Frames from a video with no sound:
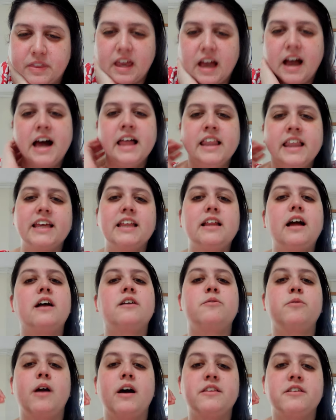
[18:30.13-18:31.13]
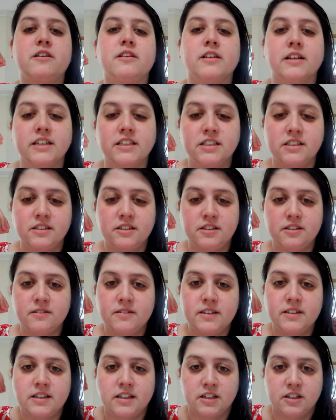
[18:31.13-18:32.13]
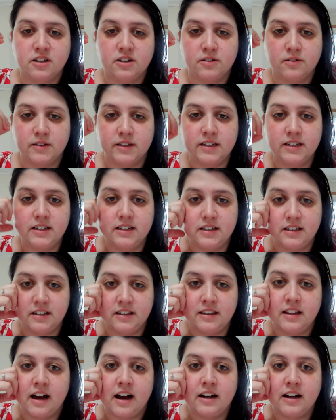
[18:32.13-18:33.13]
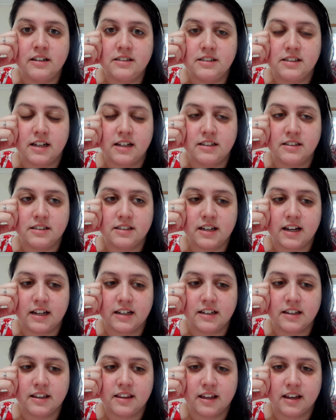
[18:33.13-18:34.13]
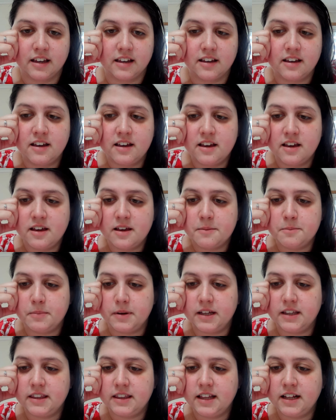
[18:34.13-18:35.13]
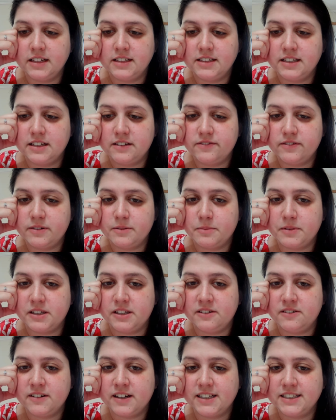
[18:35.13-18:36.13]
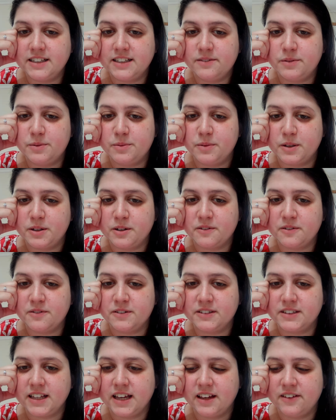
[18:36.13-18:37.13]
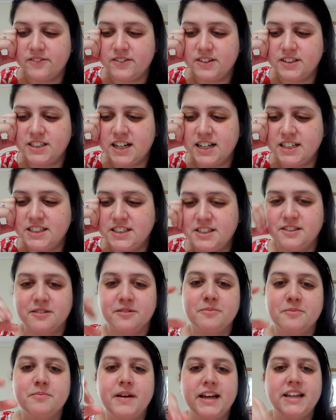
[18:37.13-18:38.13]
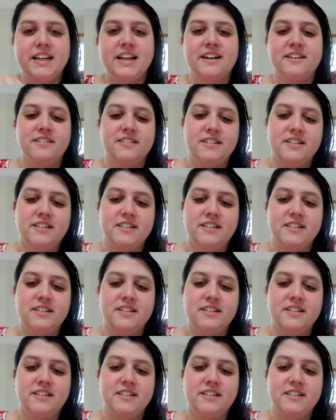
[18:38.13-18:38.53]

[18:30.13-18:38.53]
I like I'd rather listen to it than do it in that sense kind of thing. But that's it for me. You guys have a wonderful day. We'll chat soon. Bye now.